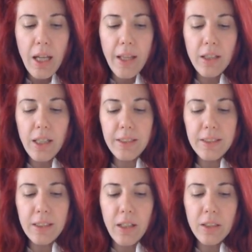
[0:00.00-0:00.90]
and
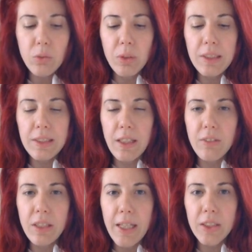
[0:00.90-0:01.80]
let's start with
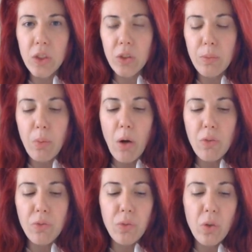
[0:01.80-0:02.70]
seven x on the power
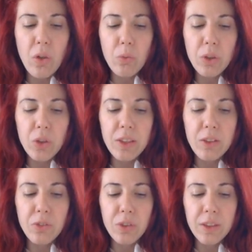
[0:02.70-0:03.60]
of four, which is
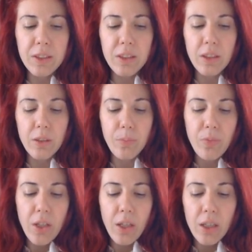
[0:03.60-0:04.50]
the first term.
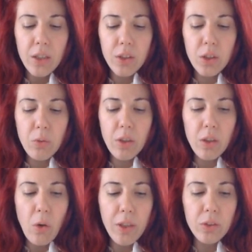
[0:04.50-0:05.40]
So we're
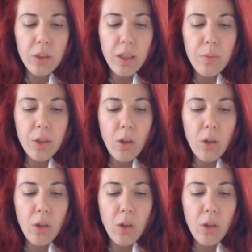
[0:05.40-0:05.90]
going to keep the